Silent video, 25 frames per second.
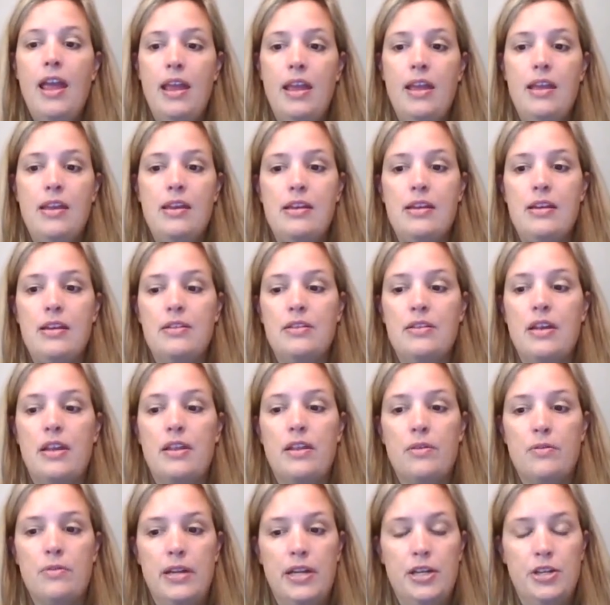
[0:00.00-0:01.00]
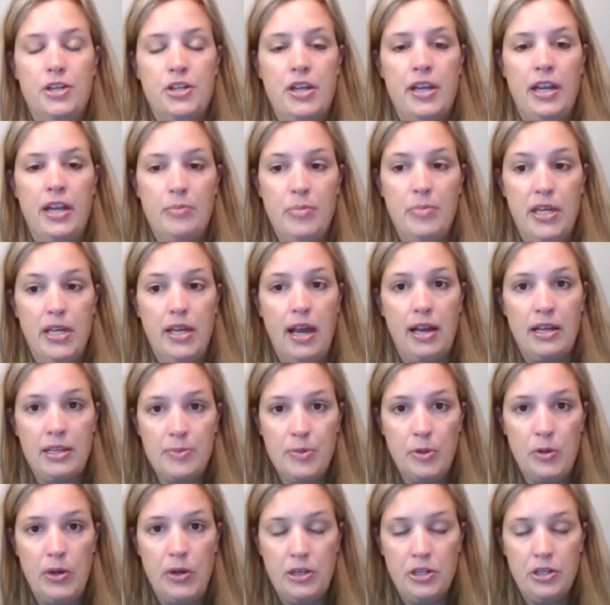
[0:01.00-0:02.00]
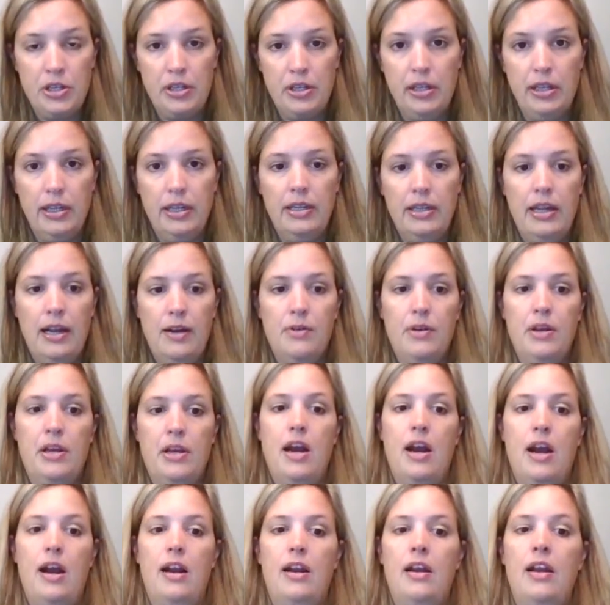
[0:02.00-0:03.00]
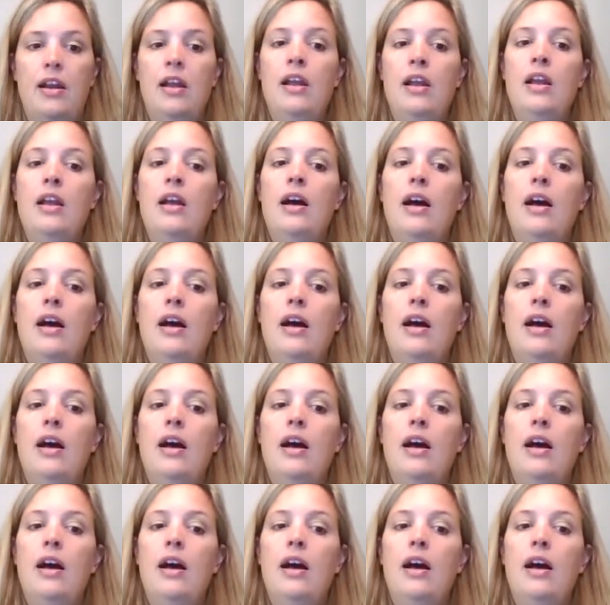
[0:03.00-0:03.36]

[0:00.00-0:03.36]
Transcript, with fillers: And the reach can be exponential in that regard.